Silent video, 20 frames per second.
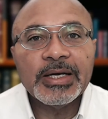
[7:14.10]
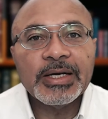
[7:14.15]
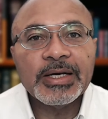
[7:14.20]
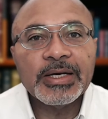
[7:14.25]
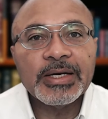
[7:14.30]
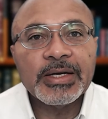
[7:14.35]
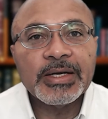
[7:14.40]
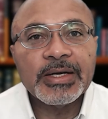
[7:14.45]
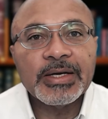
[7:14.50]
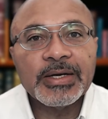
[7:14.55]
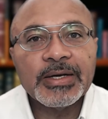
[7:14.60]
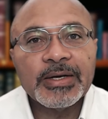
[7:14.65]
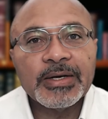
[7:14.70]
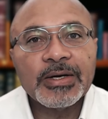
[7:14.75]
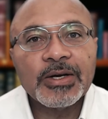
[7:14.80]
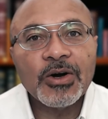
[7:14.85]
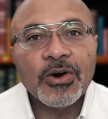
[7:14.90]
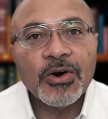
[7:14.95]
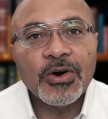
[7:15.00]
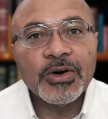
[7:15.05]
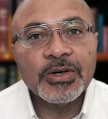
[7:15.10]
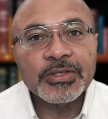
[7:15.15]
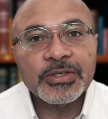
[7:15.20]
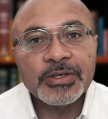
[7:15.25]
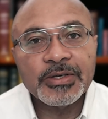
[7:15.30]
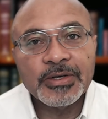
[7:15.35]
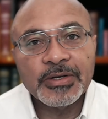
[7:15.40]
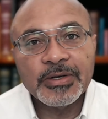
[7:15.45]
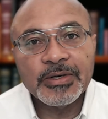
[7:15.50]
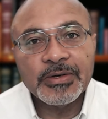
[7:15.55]
a
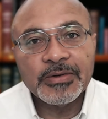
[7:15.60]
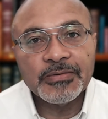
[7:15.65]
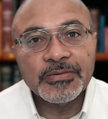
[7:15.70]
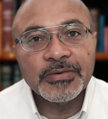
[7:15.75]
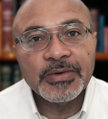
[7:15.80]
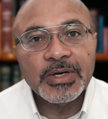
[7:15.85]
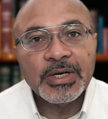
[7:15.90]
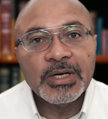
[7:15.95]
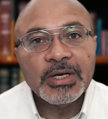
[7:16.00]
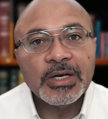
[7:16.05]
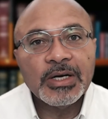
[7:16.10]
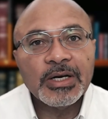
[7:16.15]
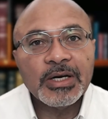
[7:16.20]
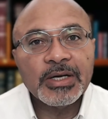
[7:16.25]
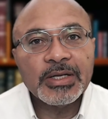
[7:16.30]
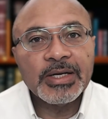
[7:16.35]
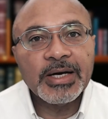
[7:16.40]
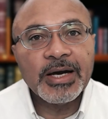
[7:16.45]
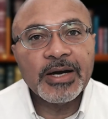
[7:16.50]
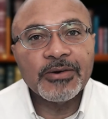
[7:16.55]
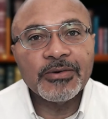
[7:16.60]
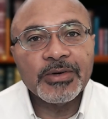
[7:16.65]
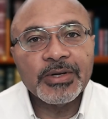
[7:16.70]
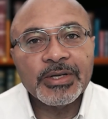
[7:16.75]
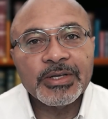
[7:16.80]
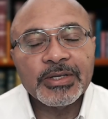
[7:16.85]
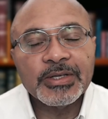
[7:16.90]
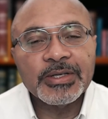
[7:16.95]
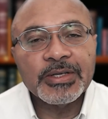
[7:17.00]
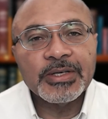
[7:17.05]
cause of
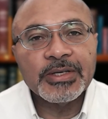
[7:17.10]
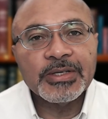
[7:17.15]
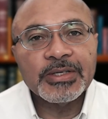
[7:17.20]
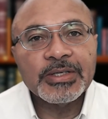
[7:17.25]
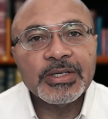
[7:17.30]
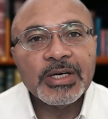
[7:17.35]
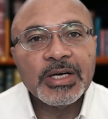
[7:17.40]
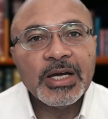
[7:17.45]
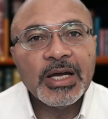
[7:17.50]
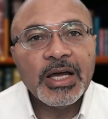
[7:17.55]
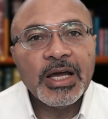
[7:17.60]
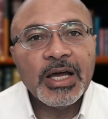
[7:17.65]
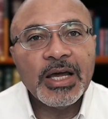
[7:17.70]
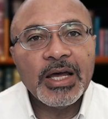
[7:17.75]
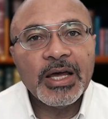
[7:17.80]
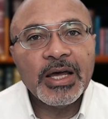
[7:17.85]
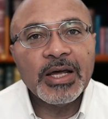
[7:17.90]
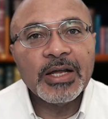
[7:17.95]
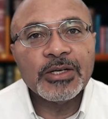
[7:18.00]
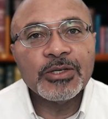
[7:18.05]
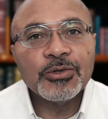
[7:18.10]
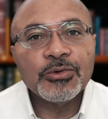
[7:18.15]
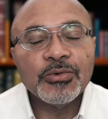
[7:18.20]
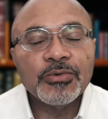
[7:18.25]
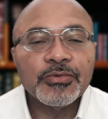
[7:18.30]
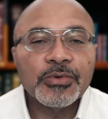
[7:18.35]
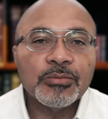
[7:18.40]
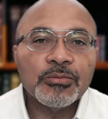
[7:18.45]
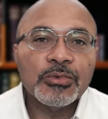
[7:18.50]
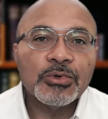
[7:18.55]
diarrheal illness. And
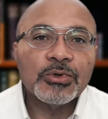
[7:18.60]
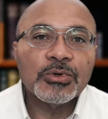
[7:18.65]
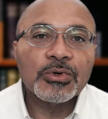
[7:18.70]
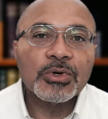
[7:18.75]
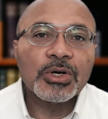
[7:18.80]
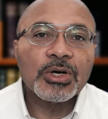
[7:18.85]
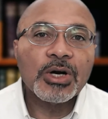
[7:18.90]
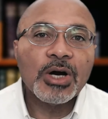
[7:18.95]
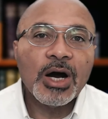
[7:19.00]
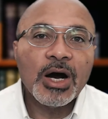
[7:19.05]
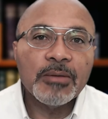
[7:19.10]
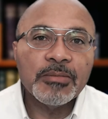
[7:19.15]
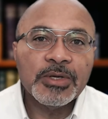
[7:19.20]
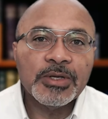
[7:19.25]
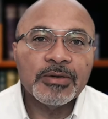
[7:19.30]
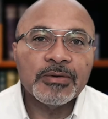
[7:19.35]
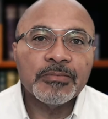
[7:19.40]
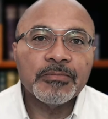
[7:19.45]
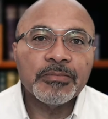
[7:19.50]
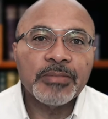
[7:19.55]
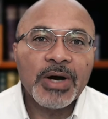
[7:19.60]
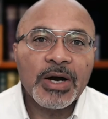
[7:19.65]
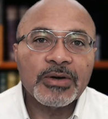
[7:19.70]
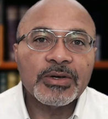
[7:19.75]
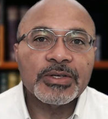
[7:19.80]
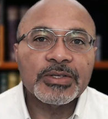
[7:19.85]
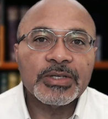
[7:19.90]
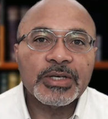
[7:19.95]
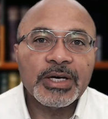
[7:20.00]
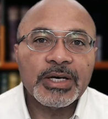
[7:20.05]
two of the more common
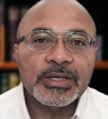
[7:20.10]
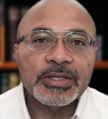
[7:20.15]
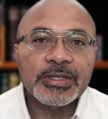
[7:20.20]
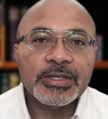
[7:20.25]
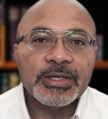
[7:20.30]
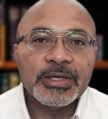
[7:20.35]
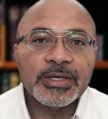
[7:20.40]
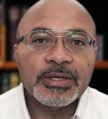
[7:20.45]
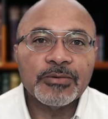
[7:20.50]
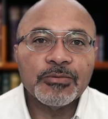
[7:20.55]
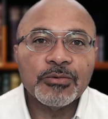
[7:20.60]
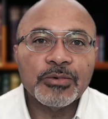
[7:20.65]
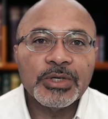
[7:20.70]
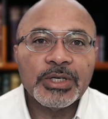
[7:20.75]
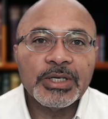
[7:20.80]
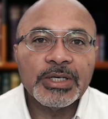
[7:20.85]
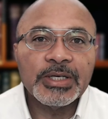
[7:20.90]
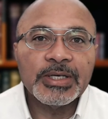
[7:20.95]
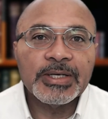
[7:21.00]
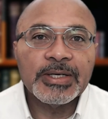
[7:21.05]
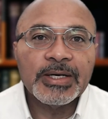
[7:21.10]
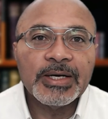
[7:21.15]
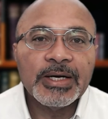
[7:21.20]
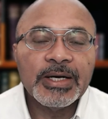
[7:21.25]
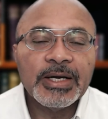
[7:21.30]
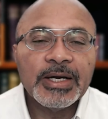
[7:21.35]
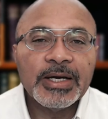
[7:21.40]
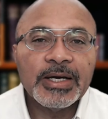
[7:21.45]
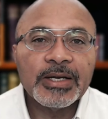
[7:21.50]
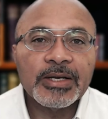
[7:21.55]
parasites that we
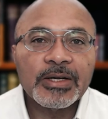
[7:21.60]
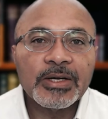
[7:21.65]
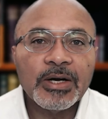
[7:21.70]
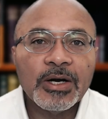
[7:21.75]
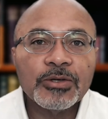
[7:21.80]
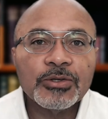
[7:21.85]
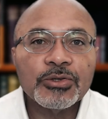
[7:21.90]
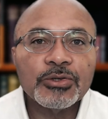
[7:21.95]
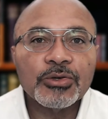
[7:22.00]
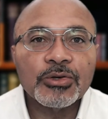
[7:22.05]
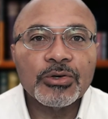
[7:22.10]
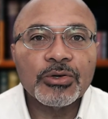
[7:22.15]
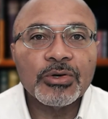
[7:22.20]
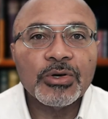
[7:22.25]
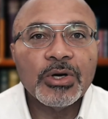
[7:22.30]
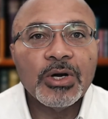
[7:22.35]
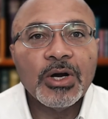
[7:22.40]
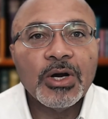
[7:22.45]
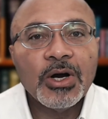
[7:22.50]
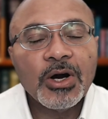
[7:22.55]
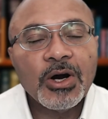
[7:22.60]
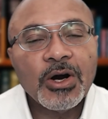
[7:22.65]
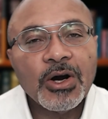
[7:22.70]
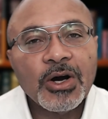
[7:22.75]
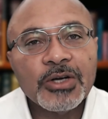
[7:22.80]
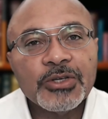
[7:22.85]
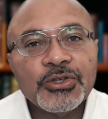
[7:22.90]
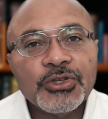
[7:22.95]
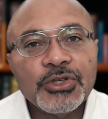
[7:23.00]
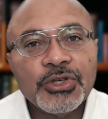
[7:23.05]
encounter
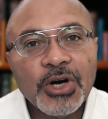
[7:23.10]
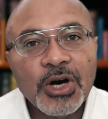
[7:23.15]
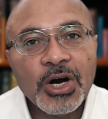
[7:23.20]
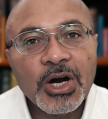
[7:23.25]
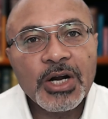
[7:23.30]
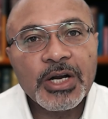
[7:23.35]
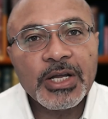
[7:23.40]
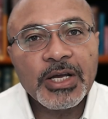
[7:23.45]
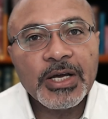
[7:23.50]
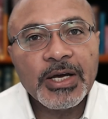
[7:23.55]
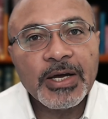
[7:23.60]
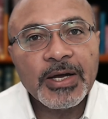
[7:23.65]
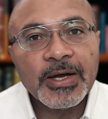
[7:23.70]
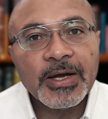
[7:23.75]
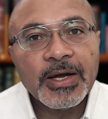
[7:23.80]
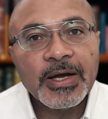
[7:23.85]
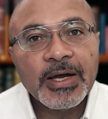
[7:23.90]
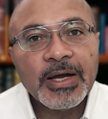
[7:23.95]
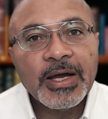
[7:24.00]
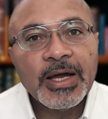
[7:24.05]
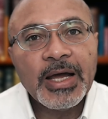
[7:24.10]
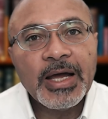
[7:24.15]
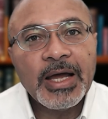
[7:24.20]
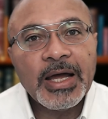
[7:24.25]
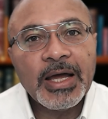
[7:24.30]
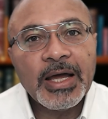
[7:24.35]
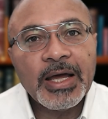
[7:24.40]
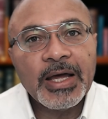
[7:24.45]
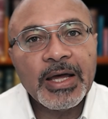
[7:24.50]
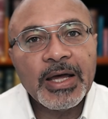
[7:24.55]
are Giardia
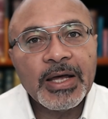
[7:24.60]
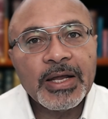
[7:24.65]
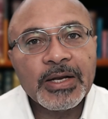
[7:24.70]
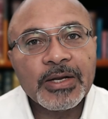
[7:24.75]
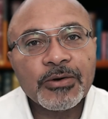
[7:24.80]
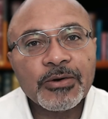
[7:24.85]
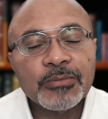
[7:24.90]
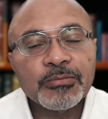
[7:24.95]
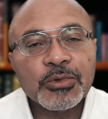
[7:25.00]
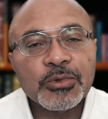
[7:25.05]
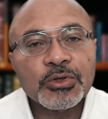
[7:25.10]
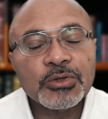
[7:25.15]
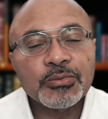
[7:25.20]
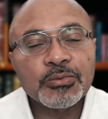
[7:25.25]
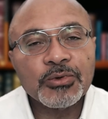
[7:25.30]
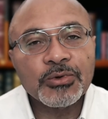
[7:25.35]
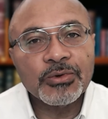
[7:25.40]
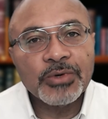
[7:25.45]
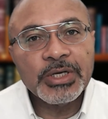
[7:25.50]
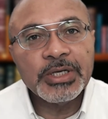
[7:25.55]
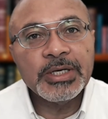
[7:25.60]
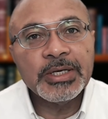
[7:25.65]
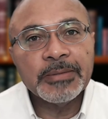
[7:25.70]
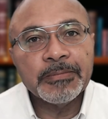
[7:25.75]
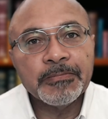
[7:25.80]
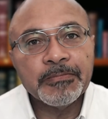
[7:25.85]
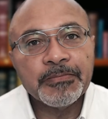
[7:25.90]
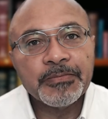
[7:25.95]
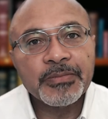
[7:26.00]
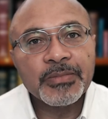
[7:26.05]
and
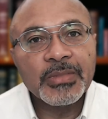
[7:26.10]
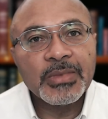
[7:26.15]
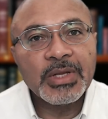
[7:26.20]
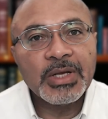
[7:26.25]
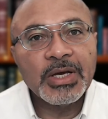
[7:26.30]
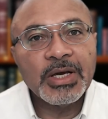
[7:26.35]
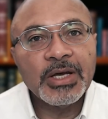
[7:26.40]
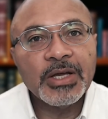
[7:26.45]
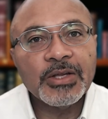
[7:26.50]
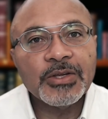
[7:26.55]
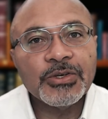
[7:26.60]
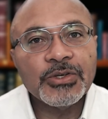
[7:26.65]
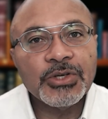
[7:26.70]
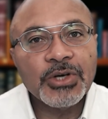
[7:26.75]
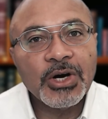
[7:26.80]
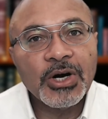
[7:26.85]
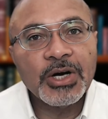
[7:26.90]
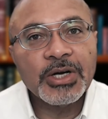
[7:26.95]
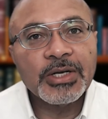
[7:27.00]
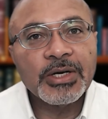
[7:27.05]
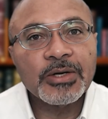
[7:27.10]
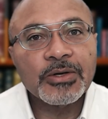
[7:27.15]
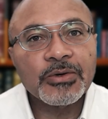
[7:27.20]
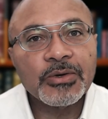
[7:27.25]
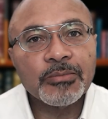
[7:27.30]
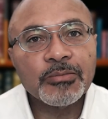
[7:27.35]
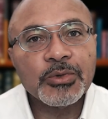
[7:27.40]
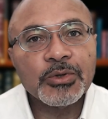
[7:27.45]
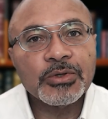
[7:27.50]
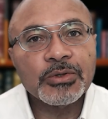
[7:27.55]
Cryptosporidium. And Giardia and
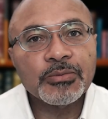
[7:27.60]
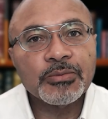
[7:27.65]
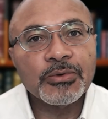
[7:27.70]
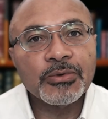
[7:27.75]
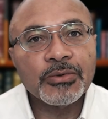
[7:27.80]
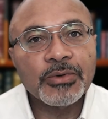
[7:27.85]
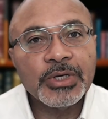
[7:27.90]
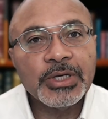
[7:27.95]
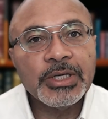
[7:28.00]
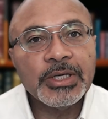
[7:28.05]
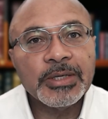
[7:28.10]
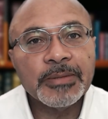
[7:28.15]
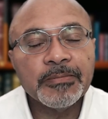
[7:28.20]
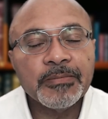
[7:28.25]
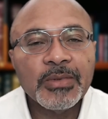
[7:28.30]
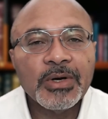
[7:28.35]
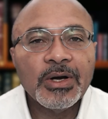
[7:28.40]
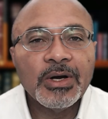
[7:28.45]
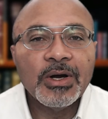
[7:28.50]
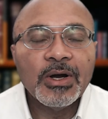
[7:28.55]
Cryptosporidium